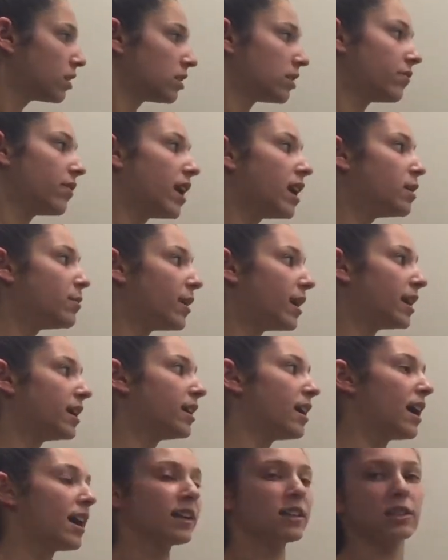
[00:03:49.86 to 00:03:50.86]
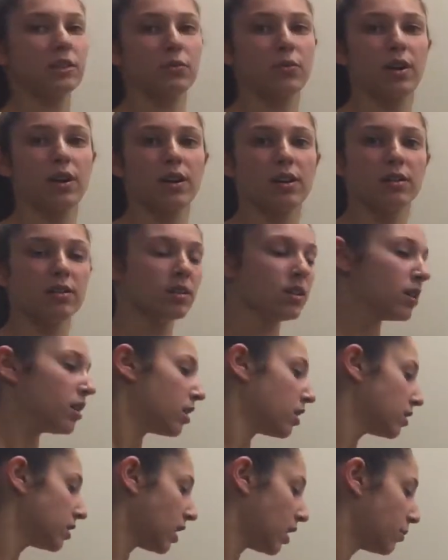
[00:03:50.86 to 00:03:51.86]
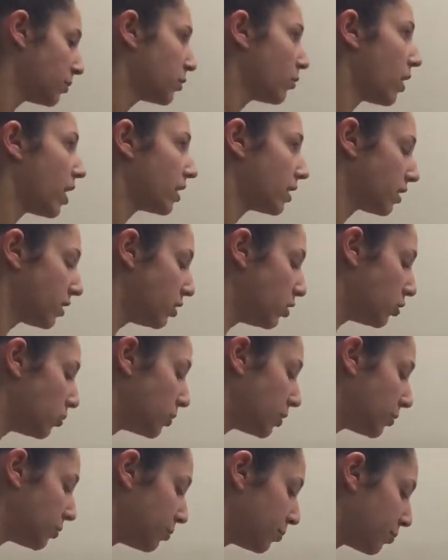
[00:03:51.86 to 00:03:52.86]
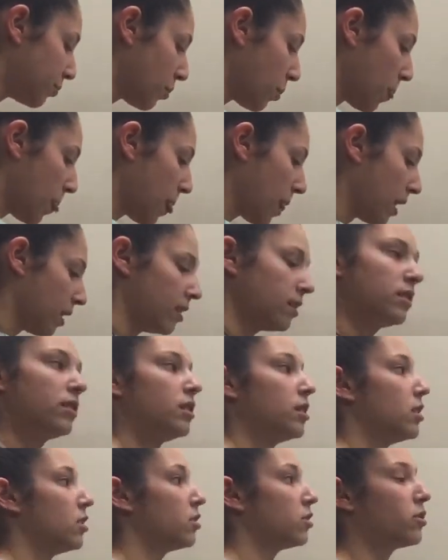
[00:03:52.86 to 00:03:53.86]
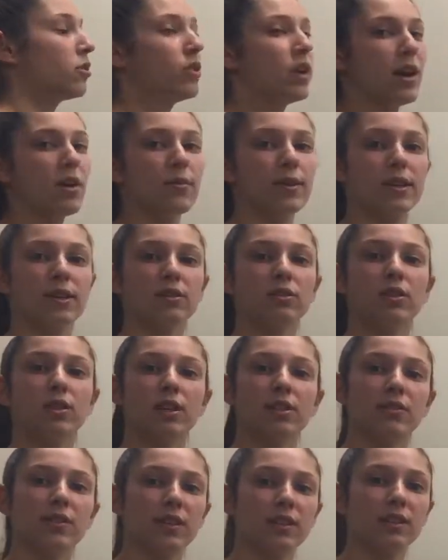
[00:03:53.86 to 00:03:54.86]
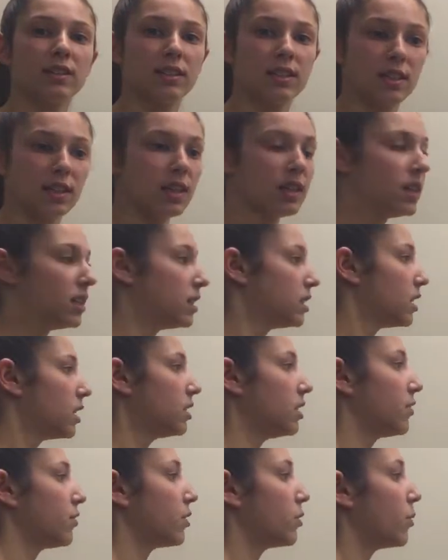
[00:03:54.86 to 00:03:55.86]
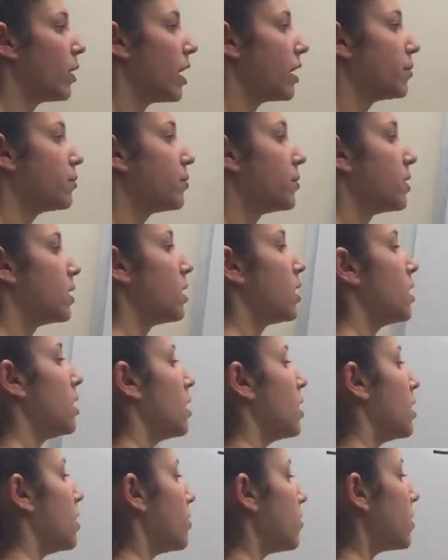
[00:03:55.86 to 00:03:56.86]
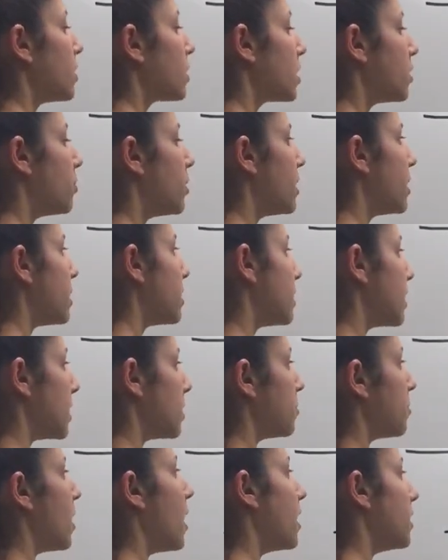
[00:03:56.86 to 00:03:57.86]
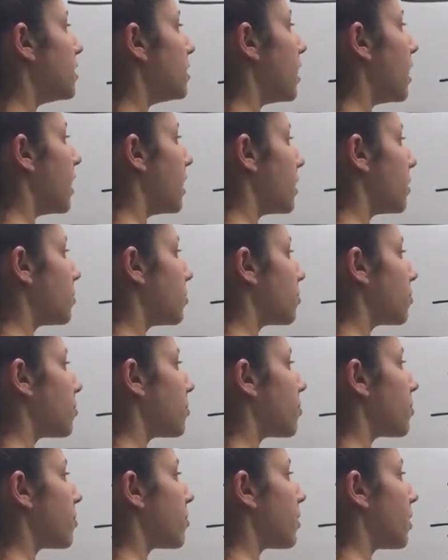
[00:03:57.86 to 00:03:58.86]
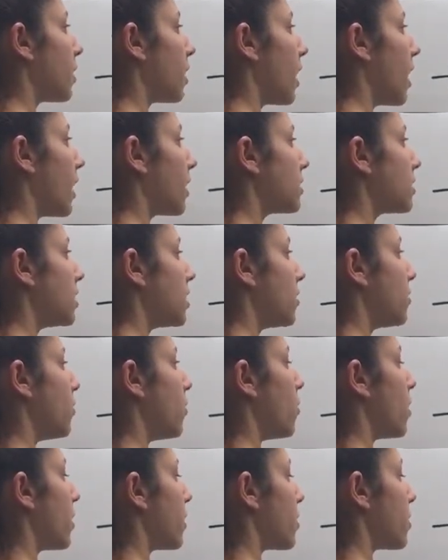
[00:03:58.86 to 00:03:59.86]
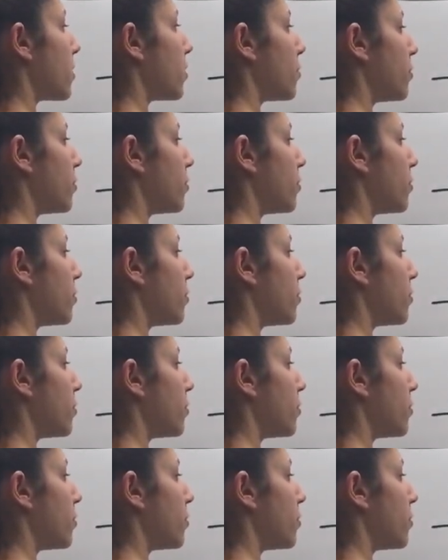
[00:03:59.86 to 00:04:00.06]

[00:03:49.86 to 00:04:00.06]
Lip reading: divided by x squared times y cubed. So now we can look at this in a different way. This could be the same as saying x to the 4th